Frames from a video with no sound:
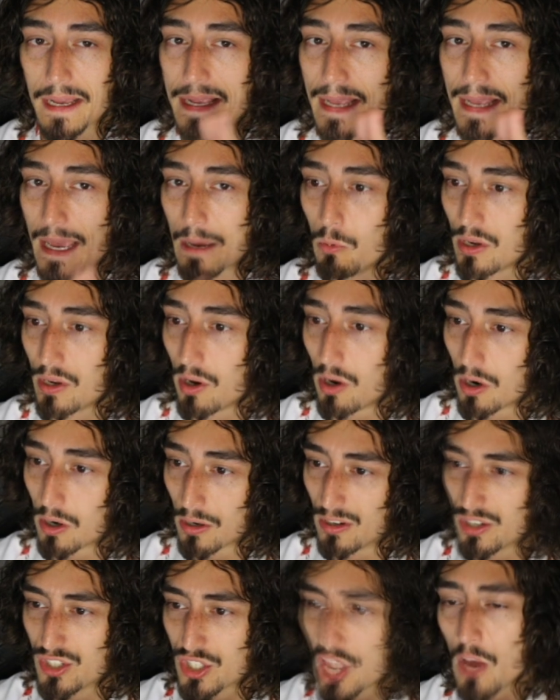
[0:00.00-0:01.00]
light and 1
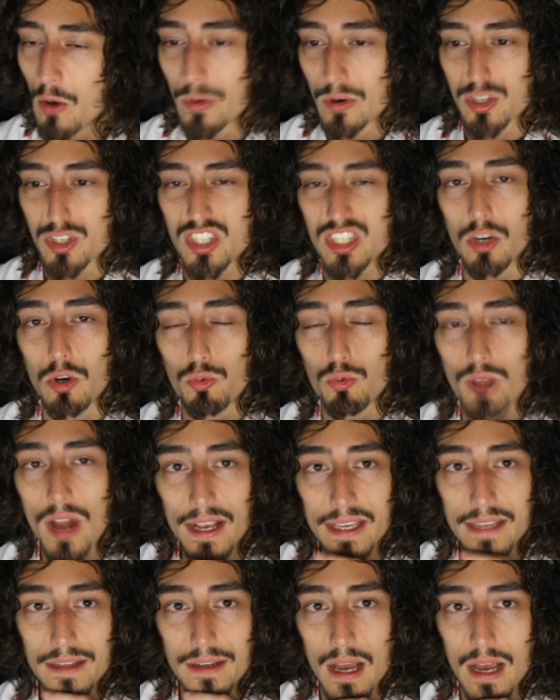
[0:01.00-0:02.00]
orange. We are still
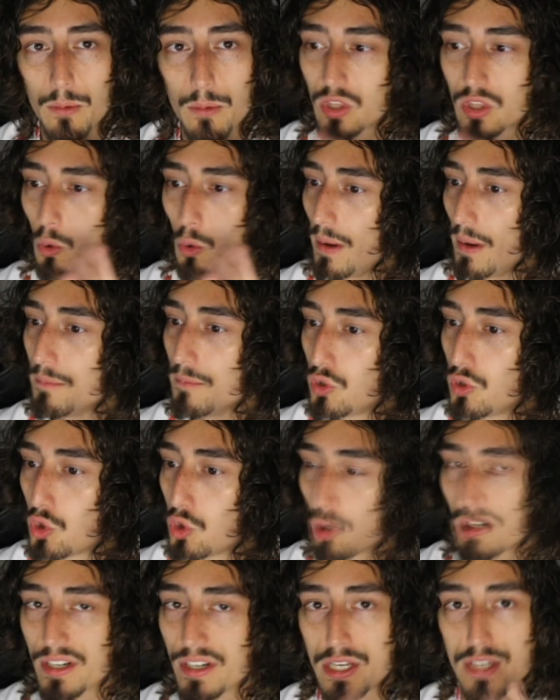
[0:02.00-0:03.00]
rocking on with the one
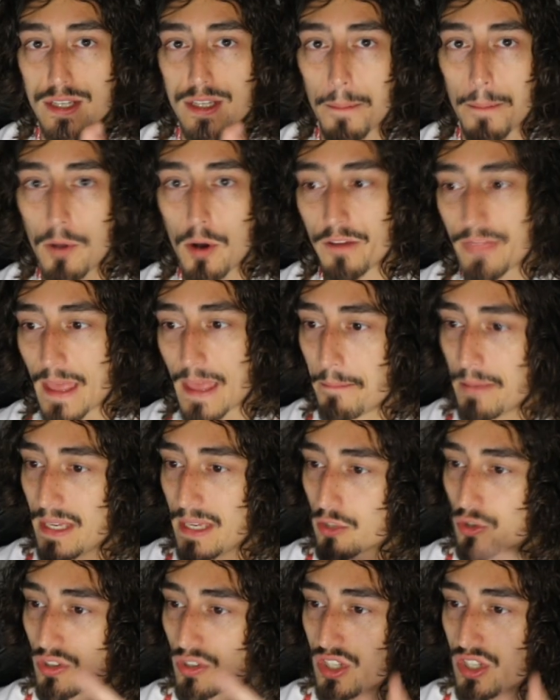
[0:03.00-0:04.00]
Medora to dump off that
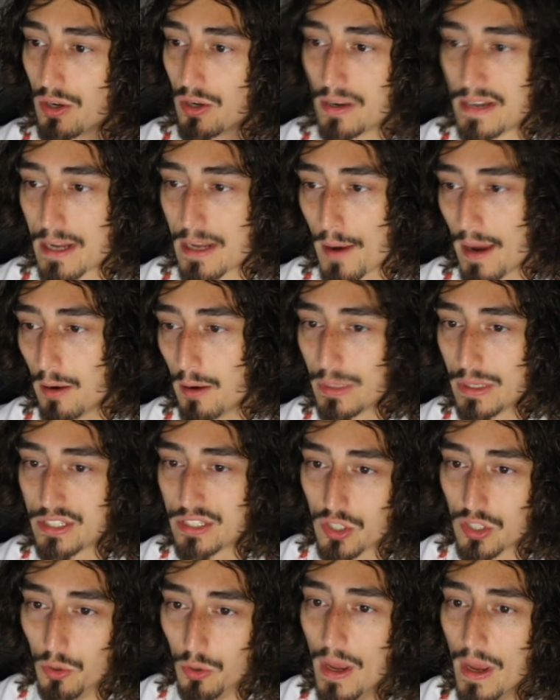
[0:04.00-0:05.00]
Beatrice. You already know how we
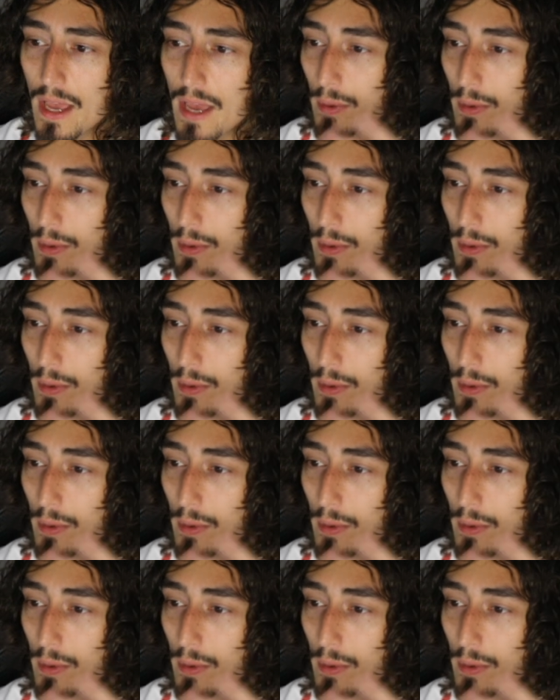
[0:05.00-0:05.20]
do.